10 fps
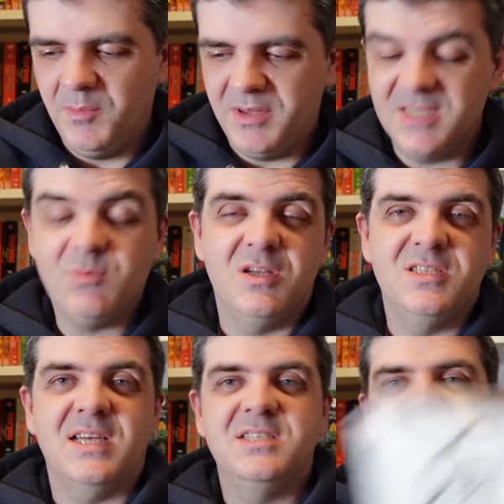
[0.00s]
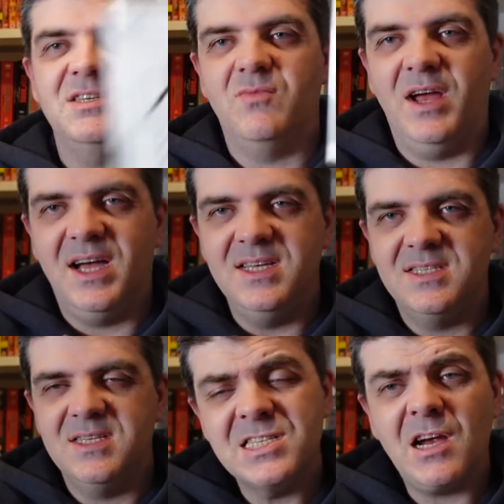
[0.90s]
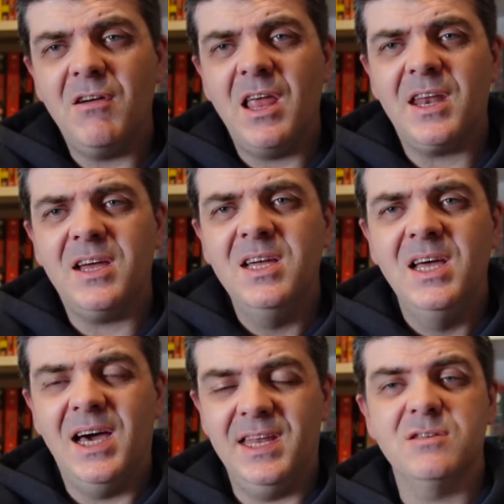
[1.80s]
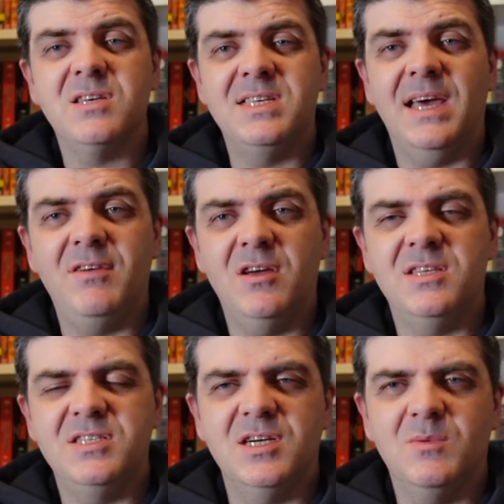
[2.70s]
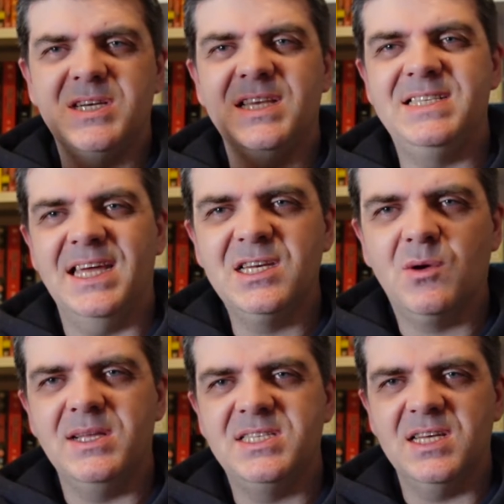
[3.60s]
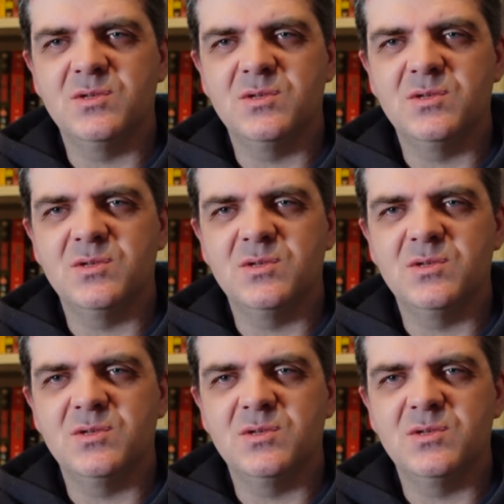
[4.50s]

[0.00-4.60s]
But this one is such a rise, Charulata, and he also debuted this year, which I didn't quite see.